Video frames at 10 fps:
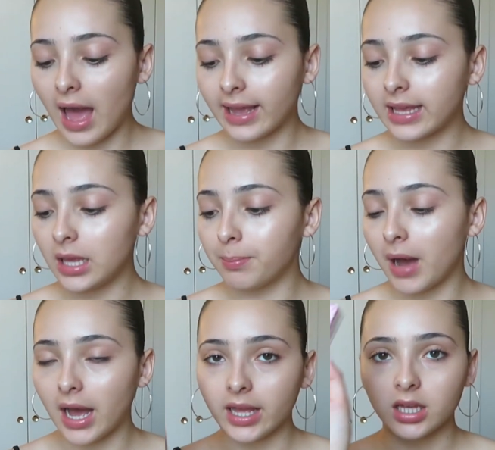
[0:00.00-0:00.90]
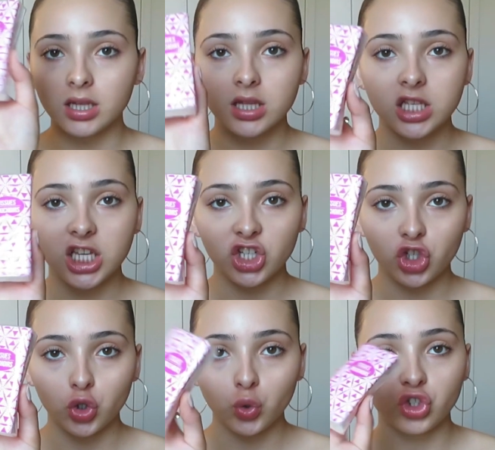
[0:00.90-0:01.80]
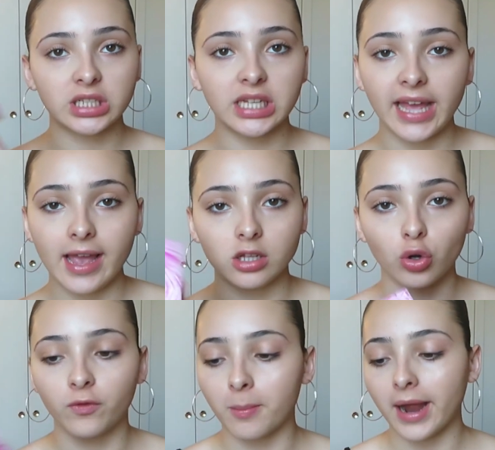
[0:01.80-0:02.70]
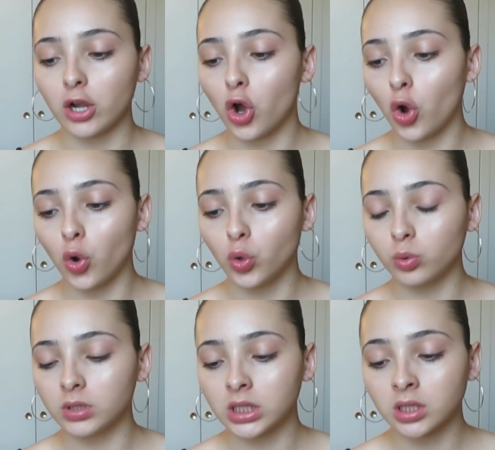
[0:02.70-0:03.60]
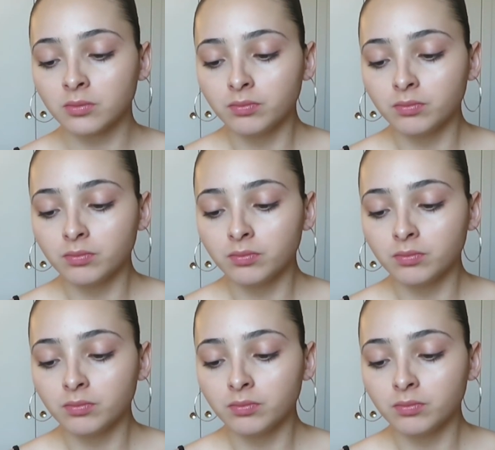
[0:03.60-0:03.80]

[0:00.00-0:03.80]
I keep my tissue just in case, for my nose.